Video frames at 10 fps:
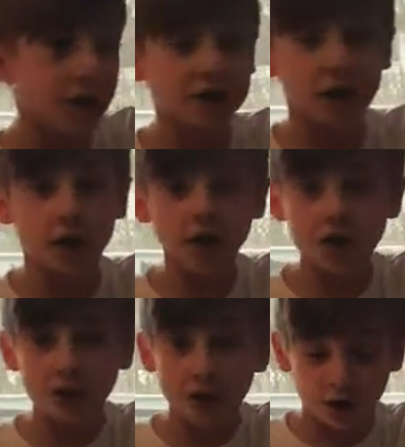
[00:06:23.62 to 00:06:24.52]
he's
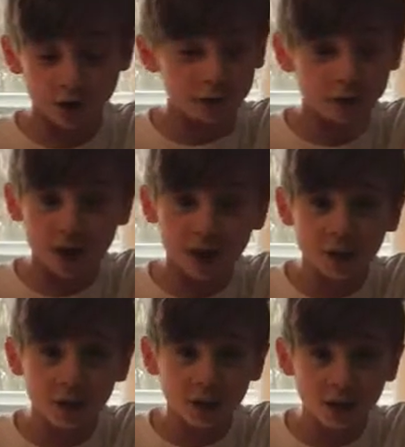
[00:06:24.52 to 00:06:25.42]

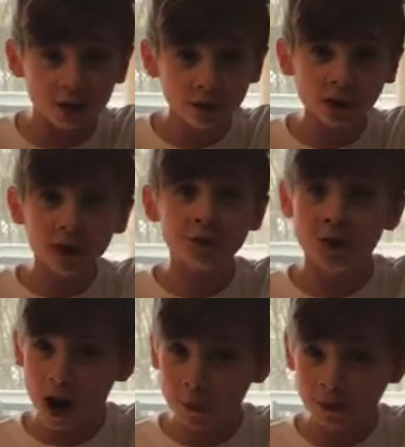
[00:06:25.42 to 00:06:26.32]
unbreakable. Do
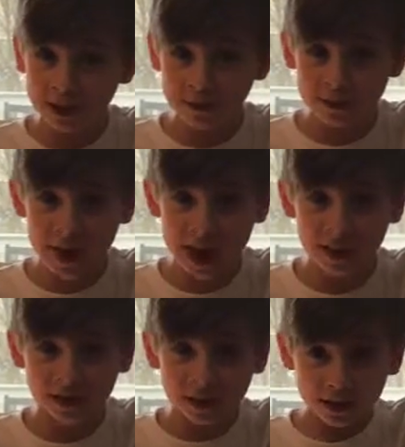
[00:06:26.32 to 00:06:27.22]
not believe that.
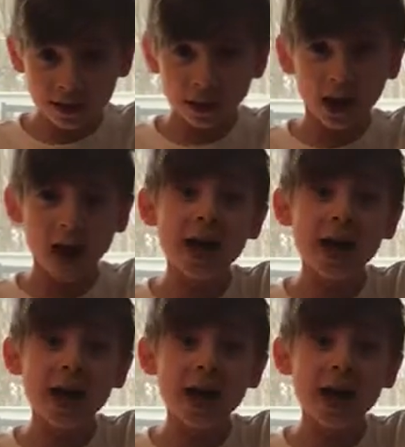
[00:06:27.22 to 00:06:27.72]
I